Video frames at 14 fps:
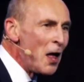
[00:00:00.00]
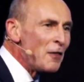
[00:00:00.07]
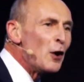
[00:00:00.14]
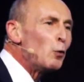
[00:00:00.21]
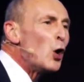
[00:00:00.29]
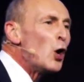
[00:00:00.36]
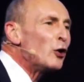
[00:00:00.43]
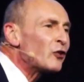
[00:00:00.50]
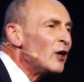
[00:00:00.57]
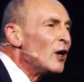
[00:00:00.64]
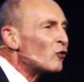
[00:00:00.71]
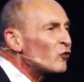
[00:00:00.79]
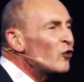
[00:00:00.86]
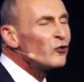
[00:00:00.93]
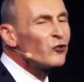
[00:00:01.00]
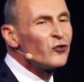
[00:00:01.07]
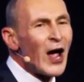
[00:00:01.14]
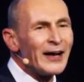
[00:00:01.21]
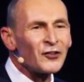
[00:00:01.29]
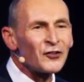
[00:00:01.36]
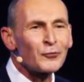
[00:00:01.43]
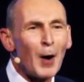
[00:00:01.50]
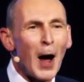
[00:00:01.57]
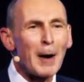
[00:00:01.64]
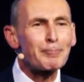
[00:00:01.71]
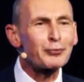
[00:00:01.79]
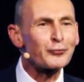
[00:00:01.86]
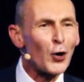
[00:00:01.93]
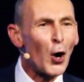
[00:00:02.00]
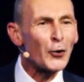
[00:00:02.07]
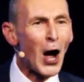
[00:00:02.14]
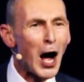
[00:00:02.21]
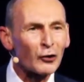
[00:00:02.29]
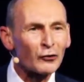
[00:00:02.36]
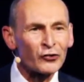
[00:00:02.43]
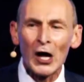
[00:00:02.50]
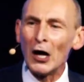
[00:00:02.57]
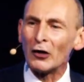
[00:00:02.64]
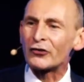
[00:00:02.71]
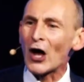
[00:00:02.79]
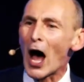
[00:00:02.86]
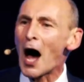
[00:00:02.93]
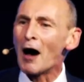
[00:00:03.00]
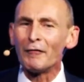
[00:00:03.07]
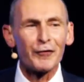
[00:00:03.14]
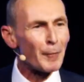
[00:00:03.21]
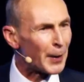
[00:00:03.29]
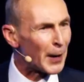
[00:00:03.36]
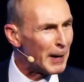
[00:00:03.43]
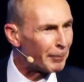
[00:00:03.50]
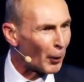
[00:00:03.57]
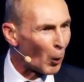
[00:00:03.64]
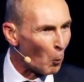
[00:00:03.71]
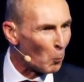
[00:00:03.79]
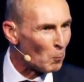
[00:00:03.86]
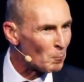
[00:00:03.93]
that would suggest my product to other people.